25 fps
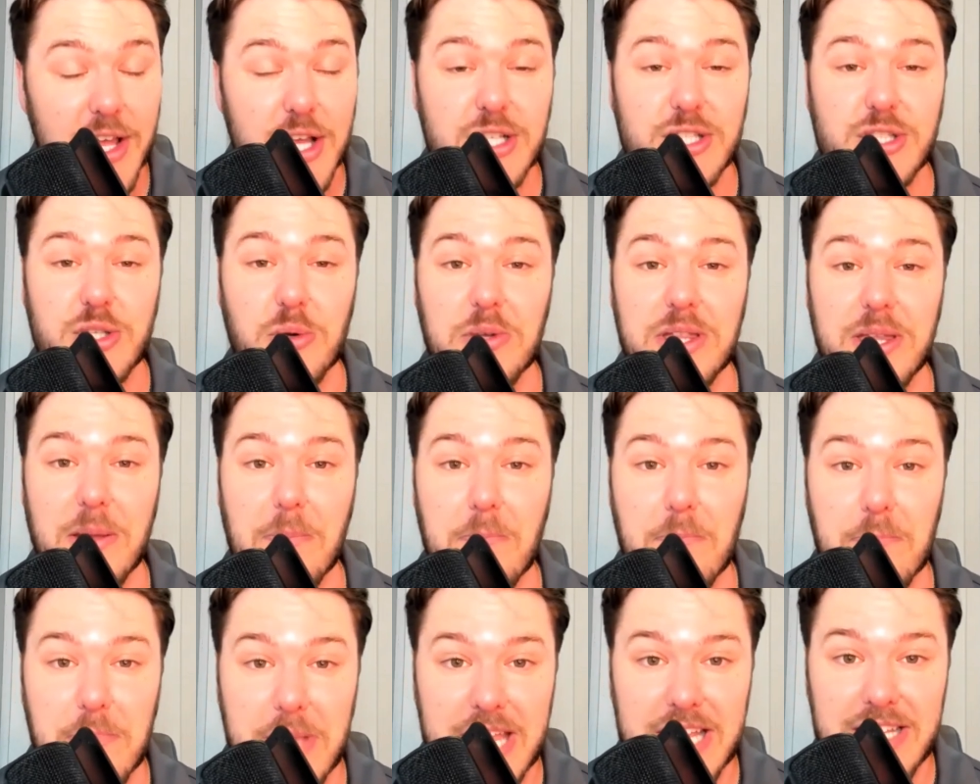So in the
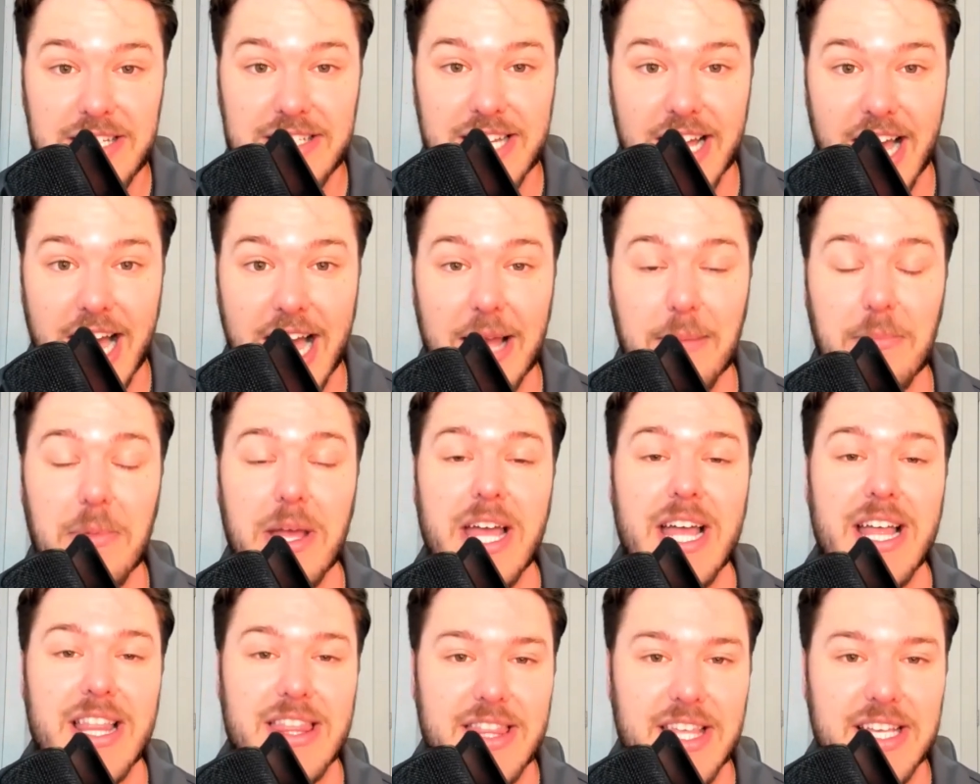meantime,
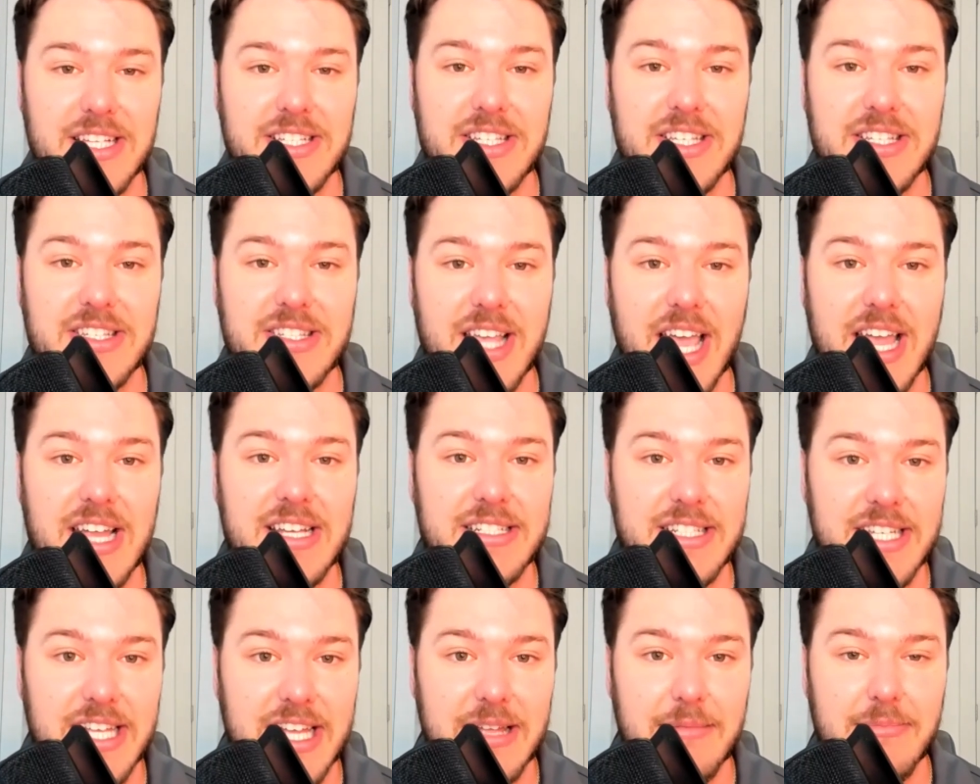this is a
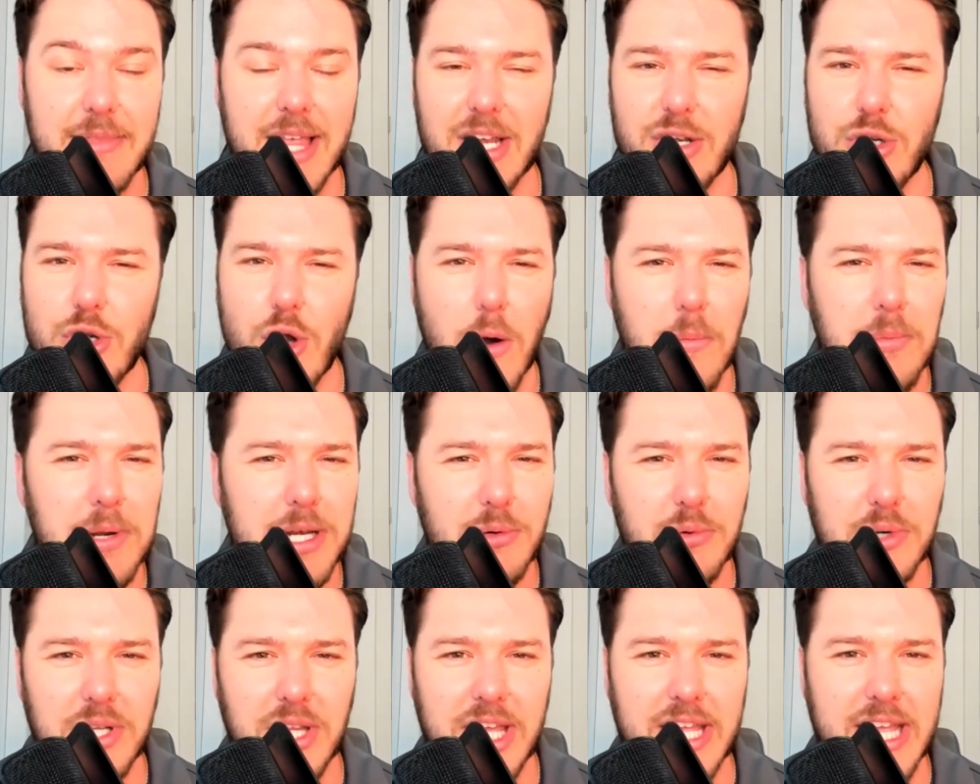team that
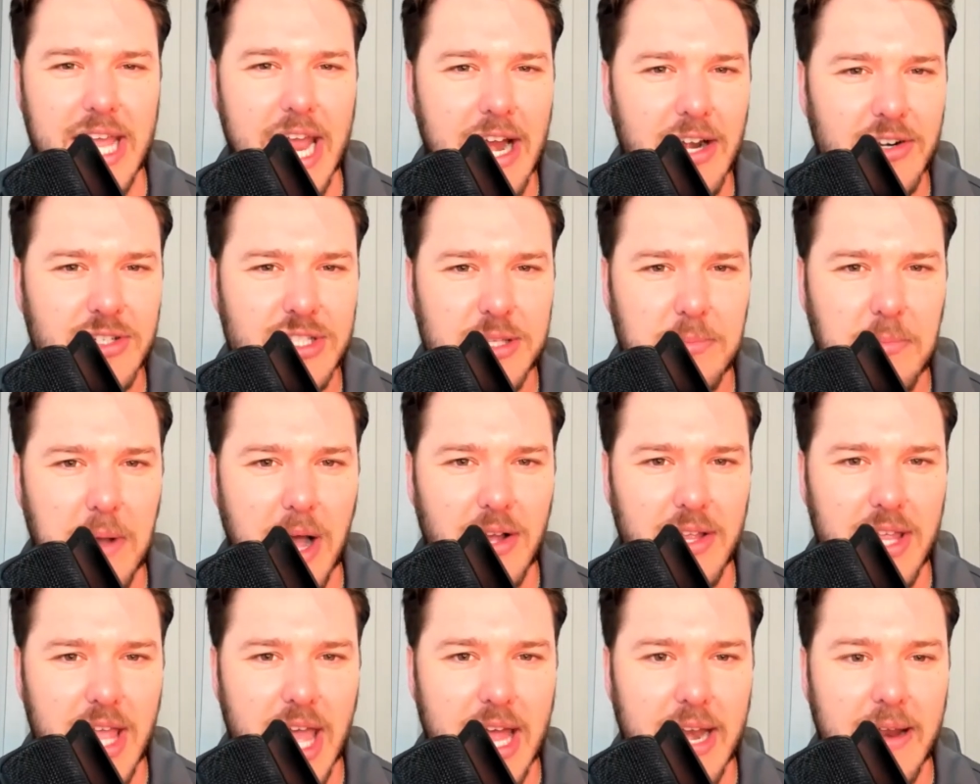nobody really cares
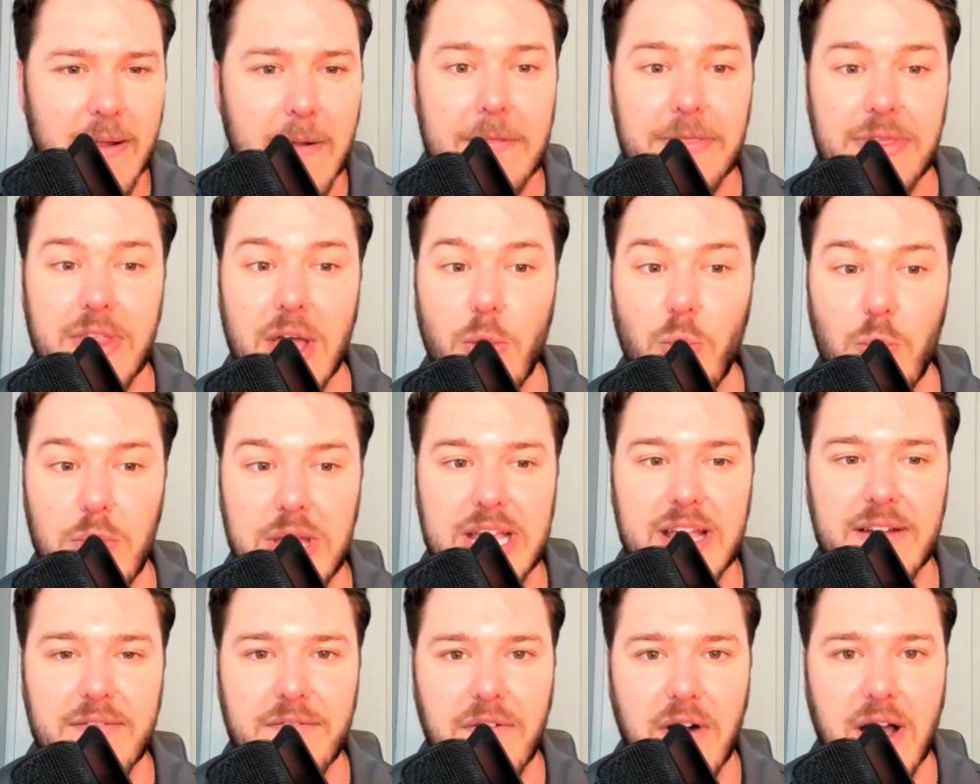about yet that
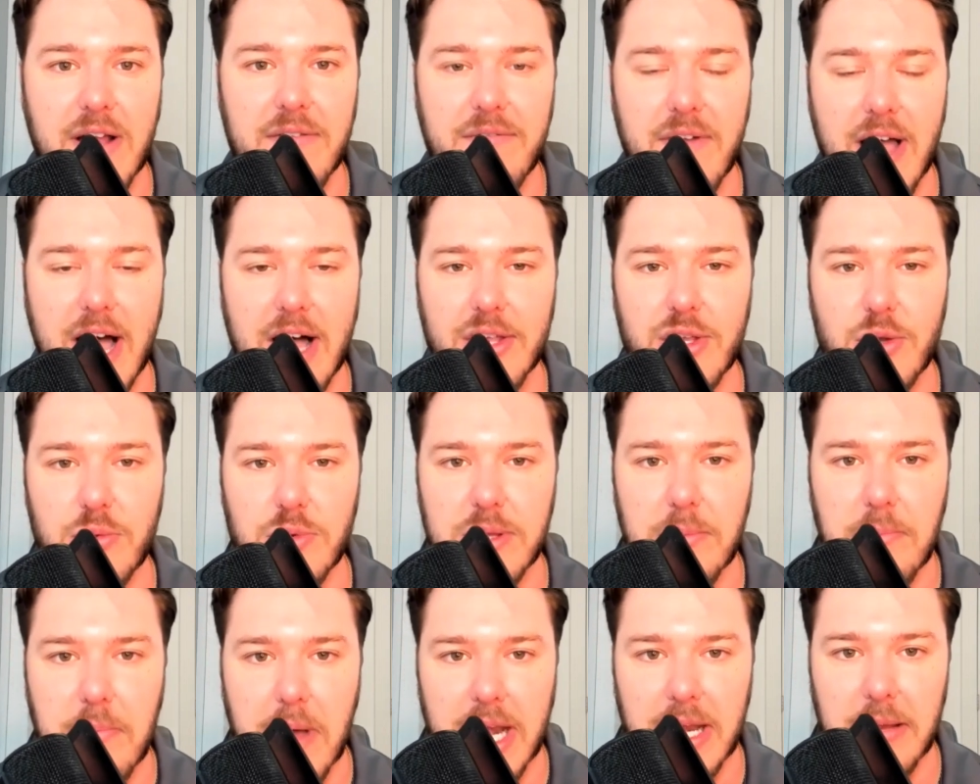we can find value
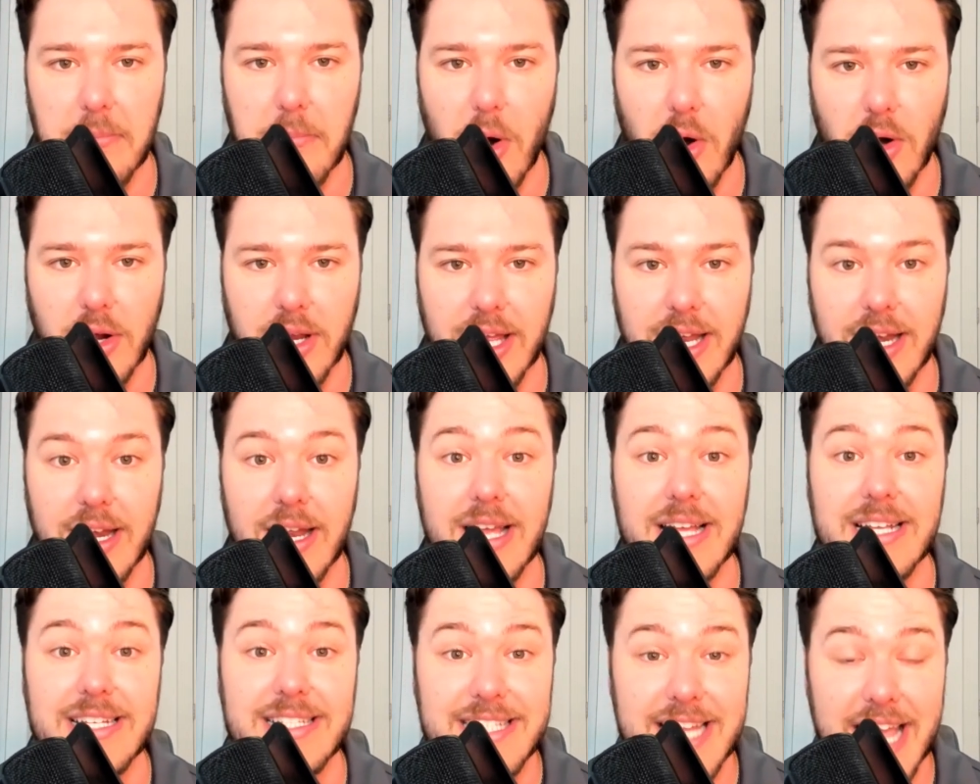in the betting
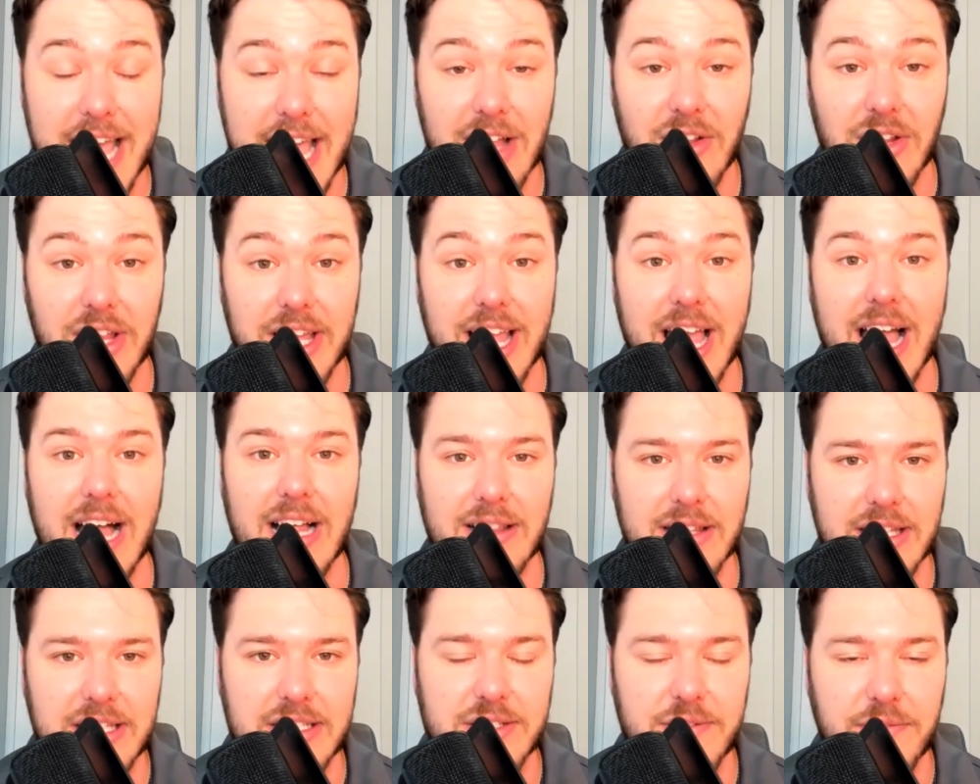market, tailing
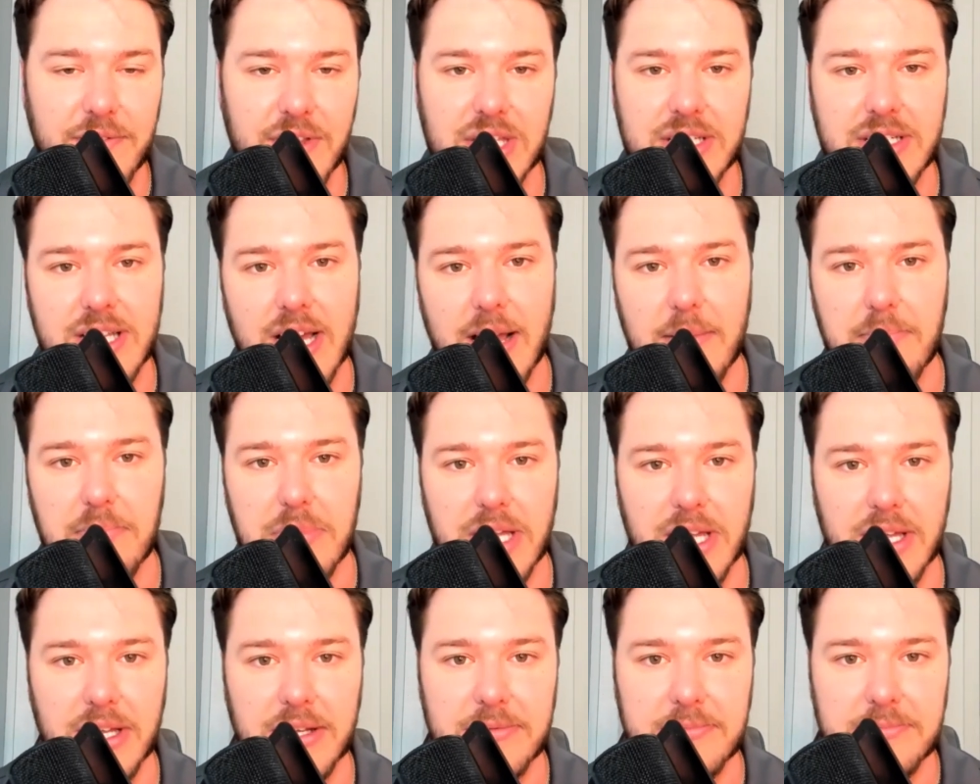at least for the time
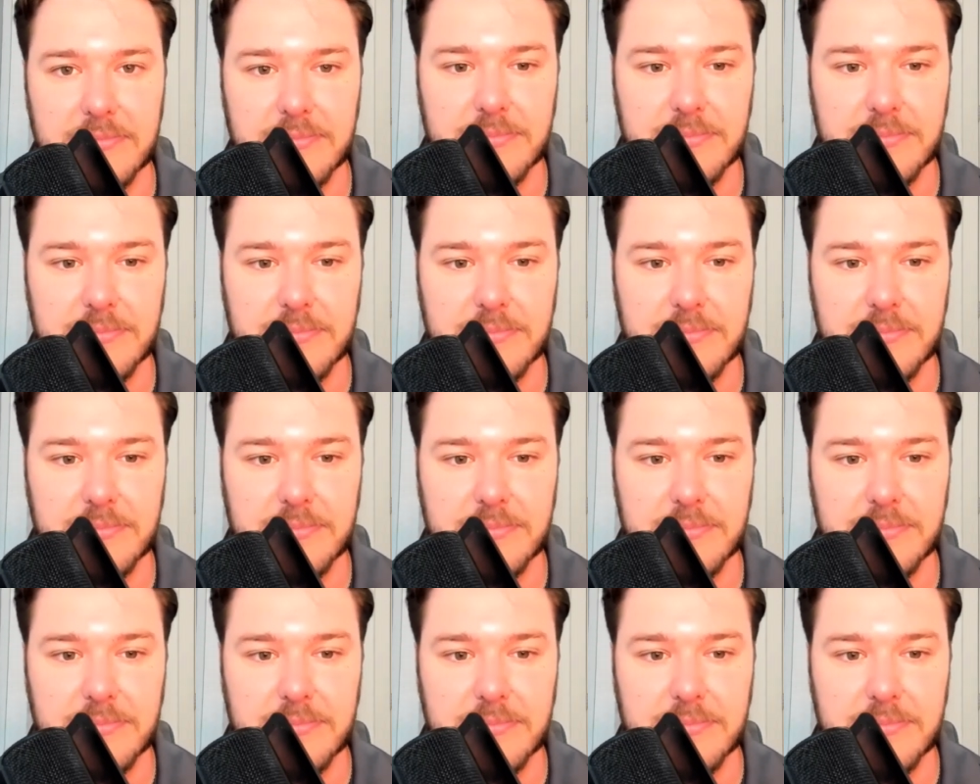being.